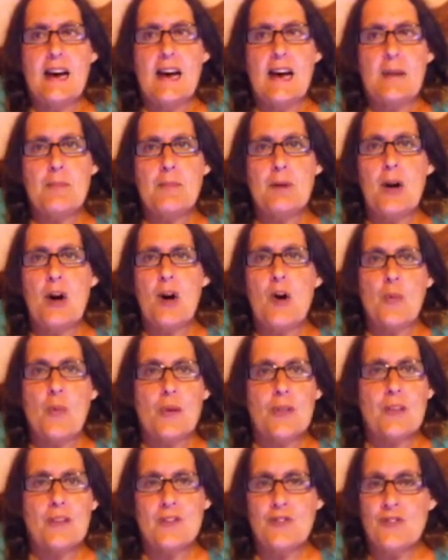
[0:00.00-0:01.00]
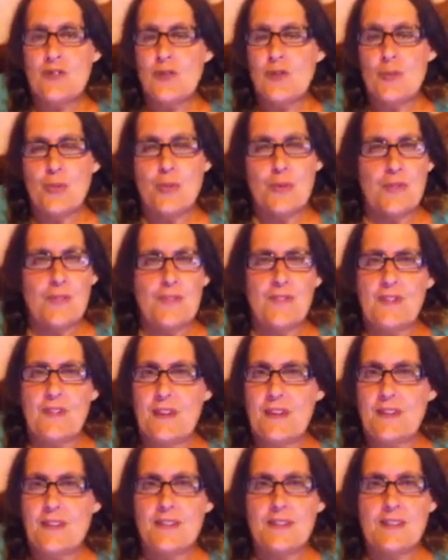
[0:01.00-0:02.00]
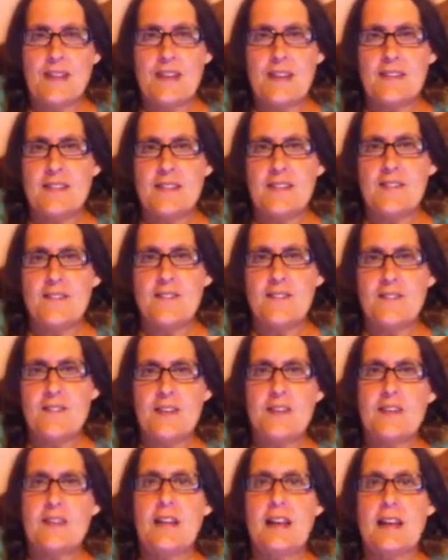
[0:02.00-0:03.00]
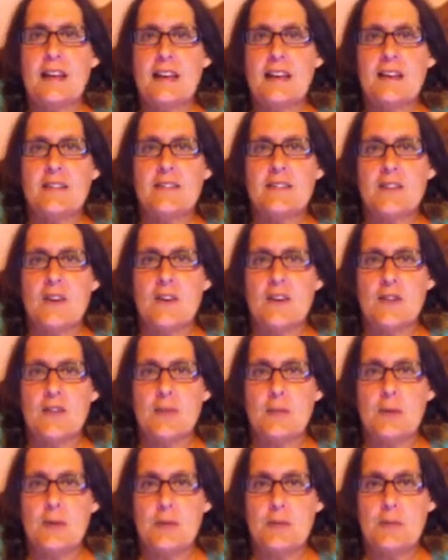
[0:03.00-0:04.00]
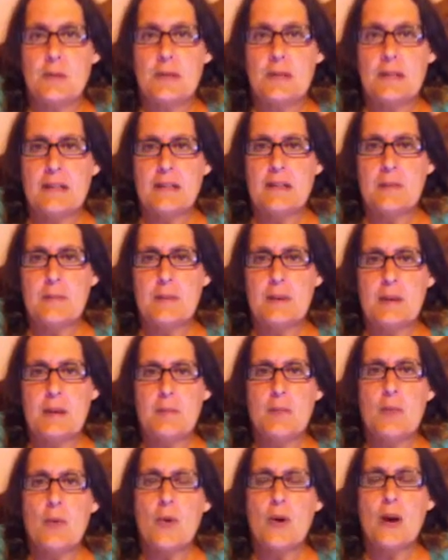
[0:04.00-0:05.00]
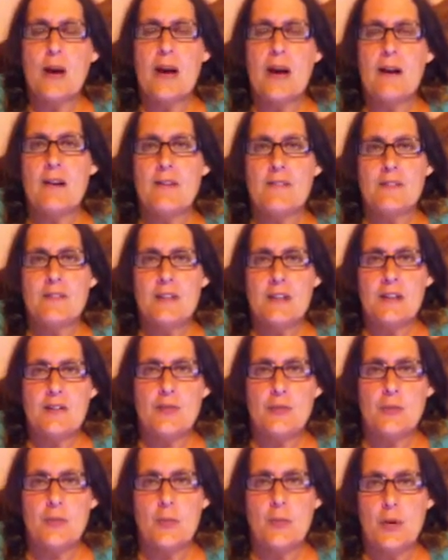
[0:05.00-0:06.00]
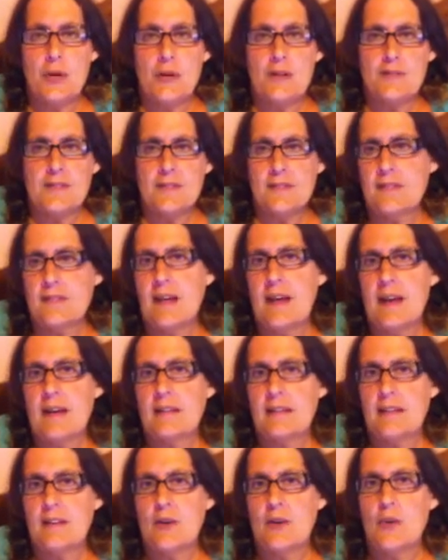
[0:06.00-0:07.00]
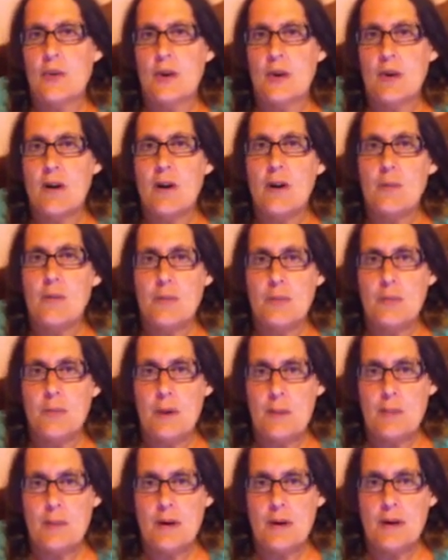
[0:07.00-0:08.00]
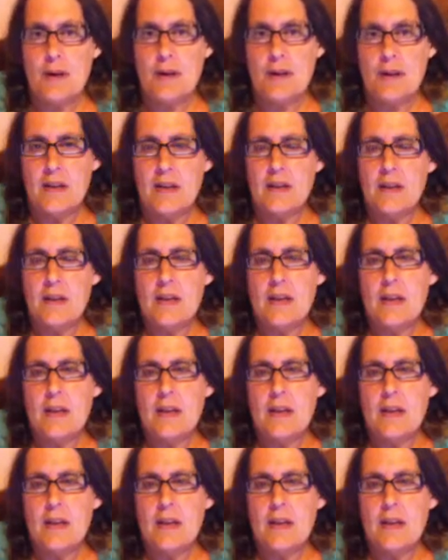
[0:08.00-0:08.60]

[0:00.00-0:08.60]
i'm not really sure what the fentanyl does I, feel like it has caused me to be a little bit more out of touch with what is exactly going on with my body.